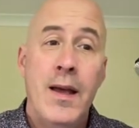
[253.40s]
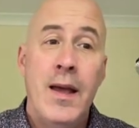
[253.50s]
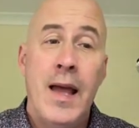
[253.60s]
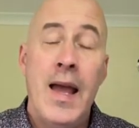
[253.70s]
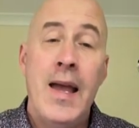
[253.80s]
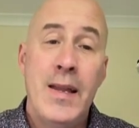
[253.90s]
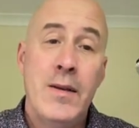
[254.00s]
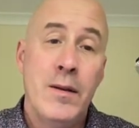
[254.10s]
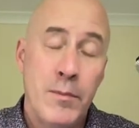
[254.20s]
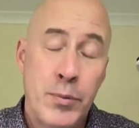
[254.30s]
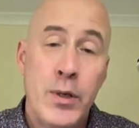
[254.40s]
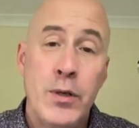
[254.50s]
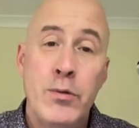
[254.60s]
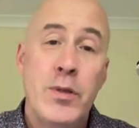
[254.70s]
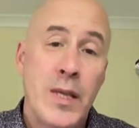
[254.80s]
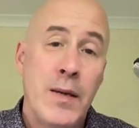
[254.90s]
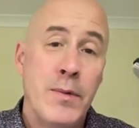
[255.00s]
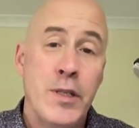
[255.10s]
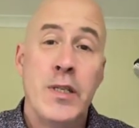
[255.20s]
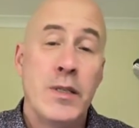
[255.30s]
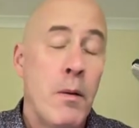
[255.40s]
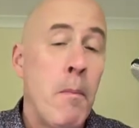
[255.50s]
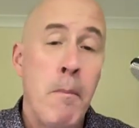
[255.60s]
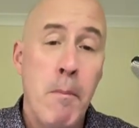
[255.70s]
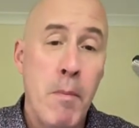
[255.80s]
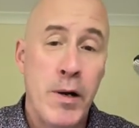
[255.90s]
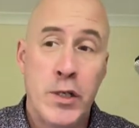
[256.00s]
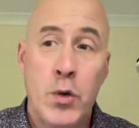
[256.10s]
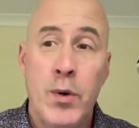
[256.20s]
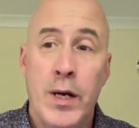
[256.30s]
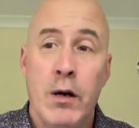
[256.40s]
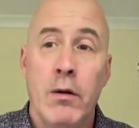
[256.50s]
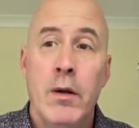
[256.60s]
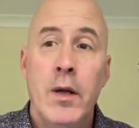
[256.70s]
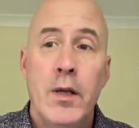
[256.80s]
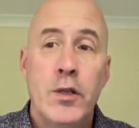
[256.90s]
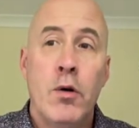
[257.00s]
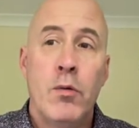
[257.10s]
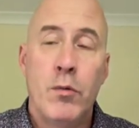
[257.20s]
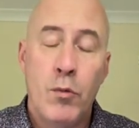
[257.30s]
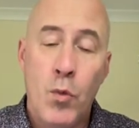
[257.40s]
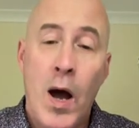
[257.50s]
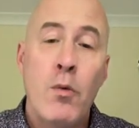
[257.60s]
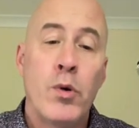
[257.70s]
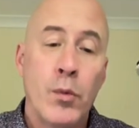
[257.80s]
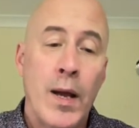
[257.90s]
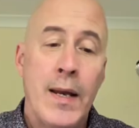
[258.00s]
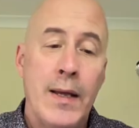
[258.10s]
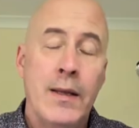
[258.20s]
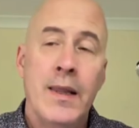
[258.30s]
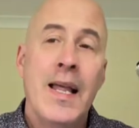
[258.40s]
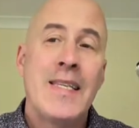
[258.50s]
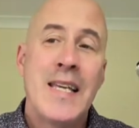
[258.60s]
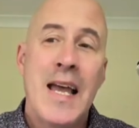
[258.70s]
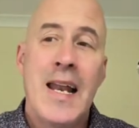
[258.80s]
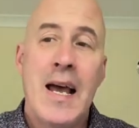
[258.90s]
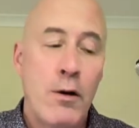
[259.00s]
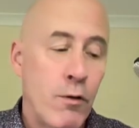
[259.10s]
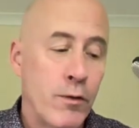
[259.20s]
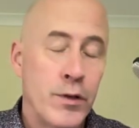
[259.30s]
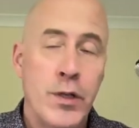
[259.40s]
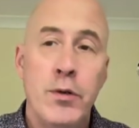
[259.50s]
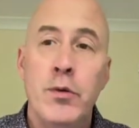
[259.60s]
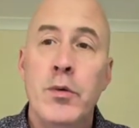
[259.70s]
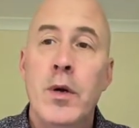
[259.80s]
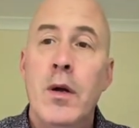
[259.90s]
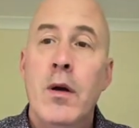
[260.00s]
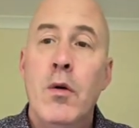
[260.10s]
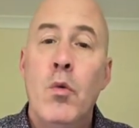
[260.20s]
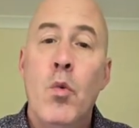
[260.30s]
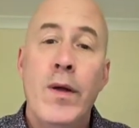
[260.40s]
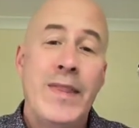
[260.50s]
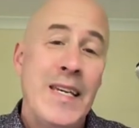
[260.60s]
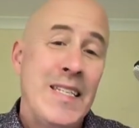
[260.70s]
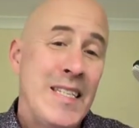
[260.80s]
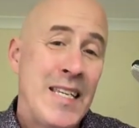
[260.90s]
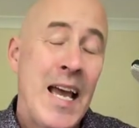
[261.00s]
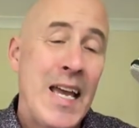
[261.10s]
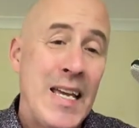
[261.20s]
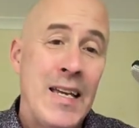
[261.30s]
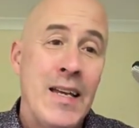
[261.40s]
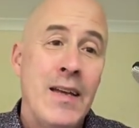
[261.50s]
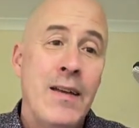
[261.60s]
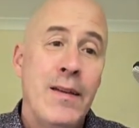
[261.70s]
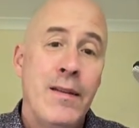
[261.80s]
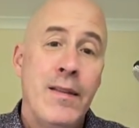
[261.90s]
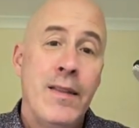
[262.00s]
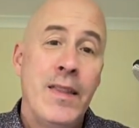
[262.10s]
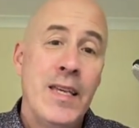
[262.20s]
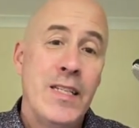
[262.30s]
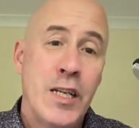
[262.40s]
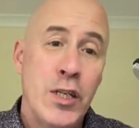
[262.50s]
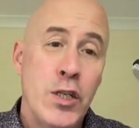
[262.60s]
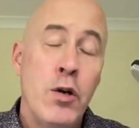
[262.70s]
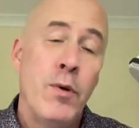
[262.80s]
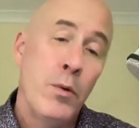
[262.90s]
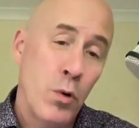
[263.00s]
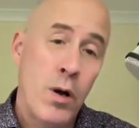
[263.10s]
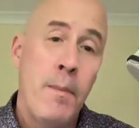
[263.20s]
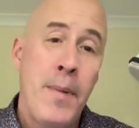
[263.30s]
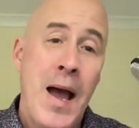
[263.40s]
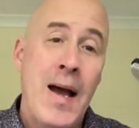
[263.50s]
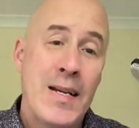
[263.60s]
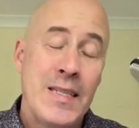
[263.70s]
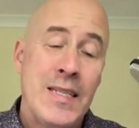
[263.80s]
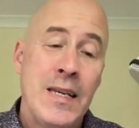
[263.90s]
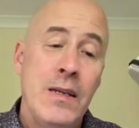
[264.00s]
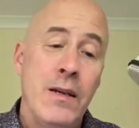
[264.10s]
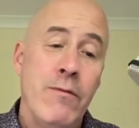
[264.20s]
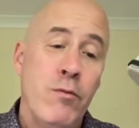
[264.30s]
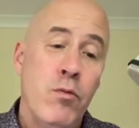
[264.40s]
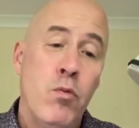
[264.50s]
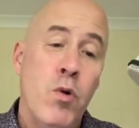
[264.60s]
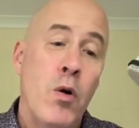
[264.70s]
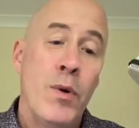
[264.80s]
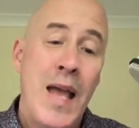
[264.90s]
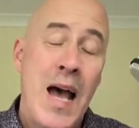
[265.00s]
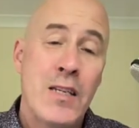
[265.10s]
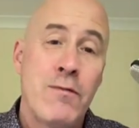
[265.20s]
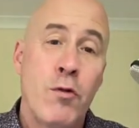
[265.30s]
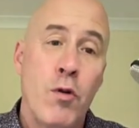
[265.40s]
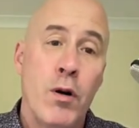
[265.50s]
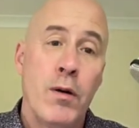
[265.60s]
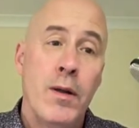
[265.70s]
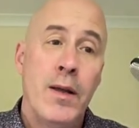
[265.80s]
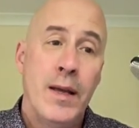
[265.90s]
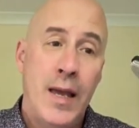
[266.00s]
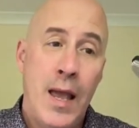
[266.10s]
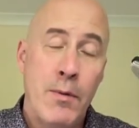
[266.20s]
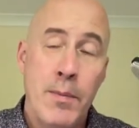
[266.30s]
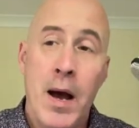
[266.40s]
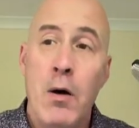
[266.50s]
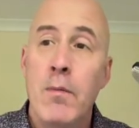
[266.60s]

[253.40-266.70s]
and produce the images much quicker. So while we're waiting, let's head on over to what these say this can do, and we'll come back and see if what we asked for came about.